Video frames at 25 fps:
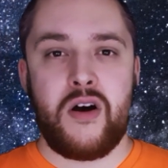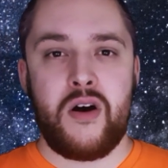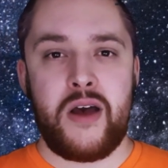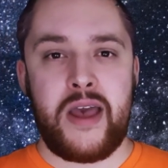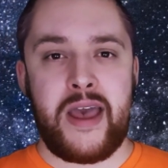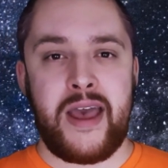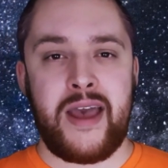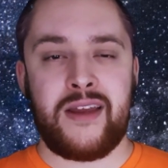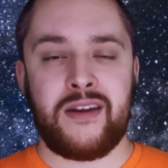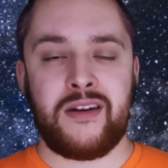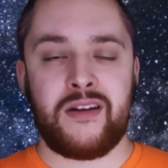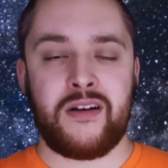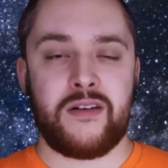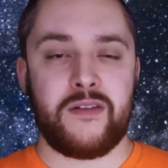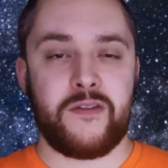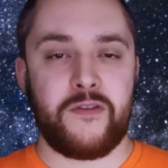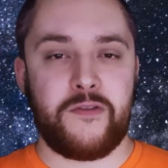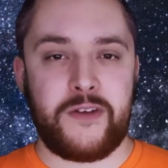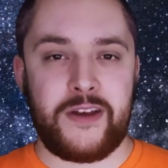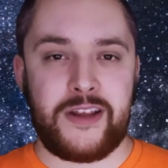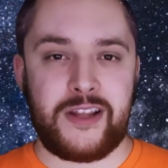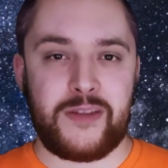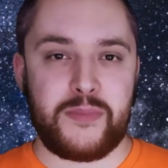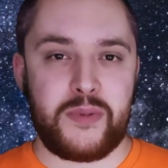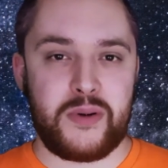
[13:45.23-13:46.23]
and on
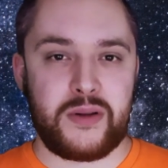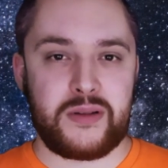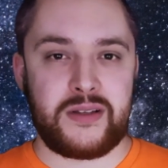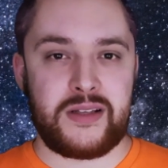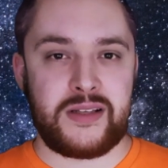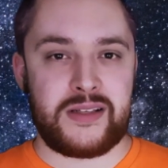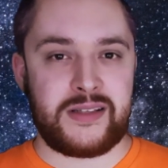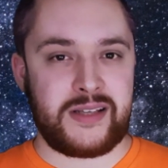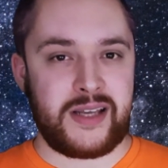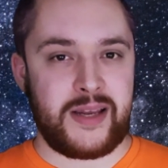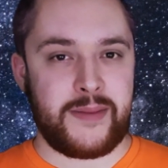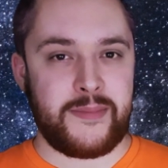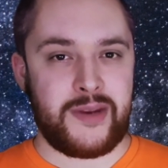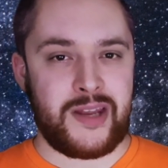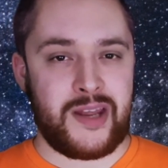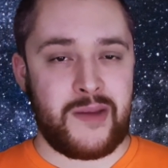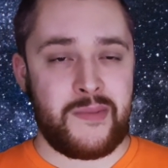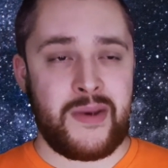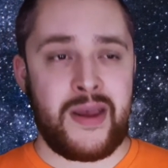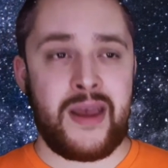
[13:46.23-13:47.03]
Facebook, the same name,